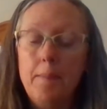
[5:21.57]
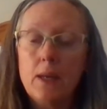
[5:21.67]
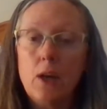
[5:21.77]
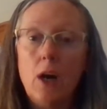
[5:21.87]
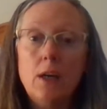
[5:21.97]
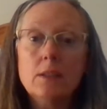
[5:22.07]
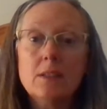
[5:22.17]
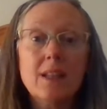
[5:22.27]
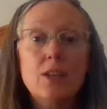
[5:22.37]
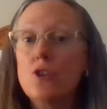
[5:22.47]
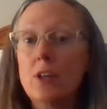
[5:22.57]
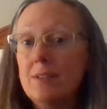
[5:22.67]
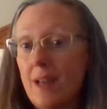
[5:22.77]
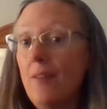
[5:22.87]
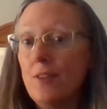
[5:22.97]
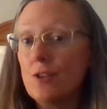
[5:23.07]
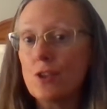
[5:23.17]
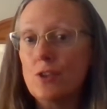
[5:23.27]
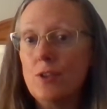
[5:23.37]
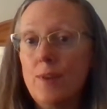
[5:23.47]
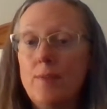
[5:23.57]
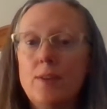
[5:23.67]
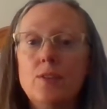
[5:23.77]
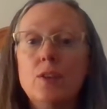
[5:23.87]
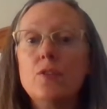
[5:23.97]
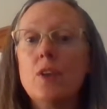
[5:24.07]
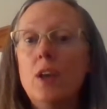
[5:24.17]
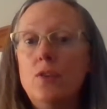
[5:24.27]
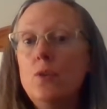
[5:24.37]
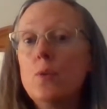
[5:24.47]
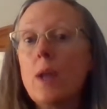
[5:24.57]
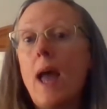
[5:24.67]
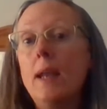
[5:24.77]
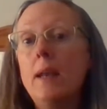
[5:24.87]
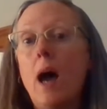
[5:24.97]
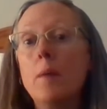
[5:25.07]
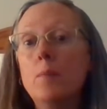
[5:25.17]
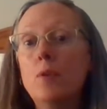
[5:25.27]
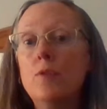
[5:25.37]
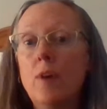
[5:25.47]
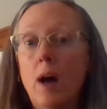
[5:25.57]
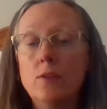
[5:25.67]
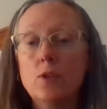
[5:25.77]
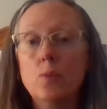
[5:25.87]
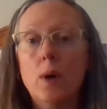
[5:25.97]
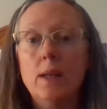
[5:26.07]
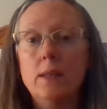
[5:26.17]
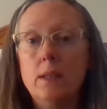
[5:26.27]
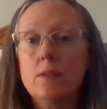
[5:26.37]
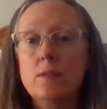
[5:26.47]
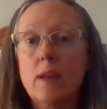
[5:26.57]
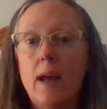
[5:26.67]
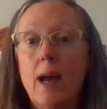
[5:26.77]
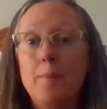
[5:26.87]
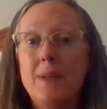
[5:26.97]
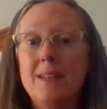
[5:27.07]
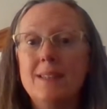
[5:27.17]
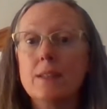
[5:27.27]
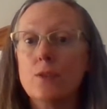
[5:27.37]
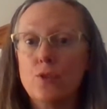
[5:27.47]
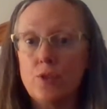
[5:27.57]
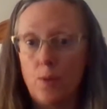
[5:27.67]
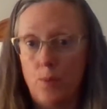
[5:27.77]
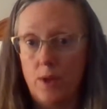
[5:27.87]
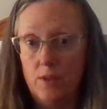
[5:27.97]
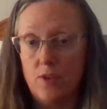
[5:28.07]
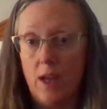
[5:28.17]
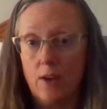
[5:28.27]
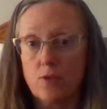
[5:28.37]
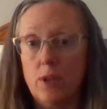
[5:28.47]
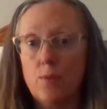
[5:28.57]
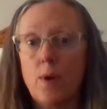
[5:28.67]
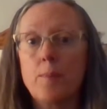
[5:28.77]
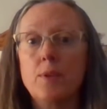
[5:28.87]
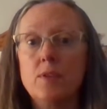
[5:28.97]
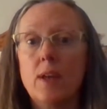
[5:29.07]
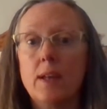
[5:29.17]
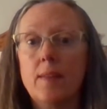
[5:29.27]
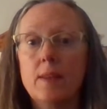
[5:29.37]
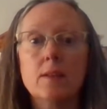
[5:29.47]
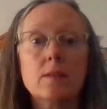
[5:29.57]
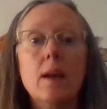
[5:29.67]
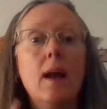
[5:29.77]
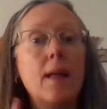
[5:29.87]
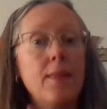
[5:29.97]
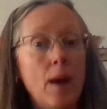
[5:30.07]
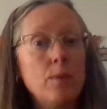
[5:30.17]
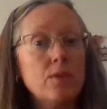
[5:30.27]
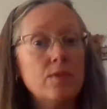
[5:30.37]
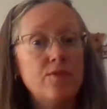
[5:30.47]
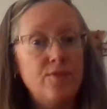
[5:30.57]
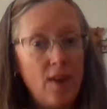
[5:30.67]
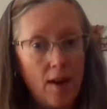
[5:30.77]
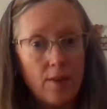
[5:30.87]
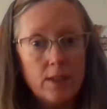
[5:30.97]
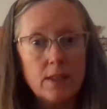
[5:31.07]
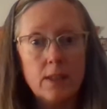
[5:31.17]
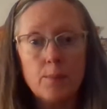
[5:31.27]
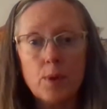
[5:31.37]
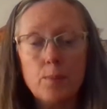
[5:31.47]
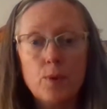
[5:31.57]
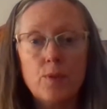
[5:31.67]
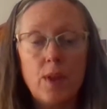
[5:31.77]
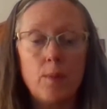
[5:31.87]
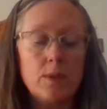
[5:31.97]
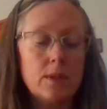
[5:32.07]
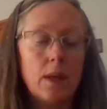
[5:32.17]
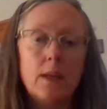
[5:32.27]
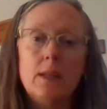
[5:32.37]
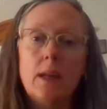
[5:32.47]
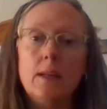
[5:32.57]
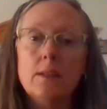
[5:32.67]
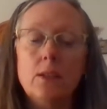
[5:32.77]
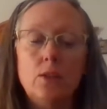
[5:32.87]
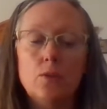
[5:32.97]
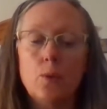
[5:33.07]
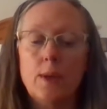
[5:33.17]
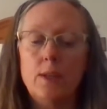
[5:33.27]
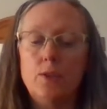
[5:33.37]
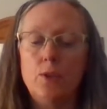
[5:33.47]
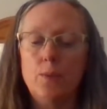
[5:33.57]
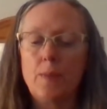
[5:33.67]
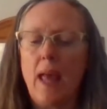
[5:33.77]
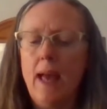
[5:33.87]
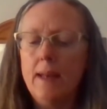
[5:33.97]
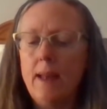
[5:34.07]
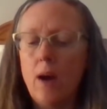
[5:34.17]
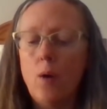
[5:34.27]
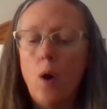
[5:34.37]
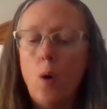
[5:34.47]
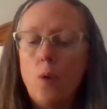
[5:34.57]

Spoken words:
because they shut down the Church of Ephesus, and you cannot move on to what needs to happen until someone is actually representing this. That was a very deliberate move that was done in 1922. Now,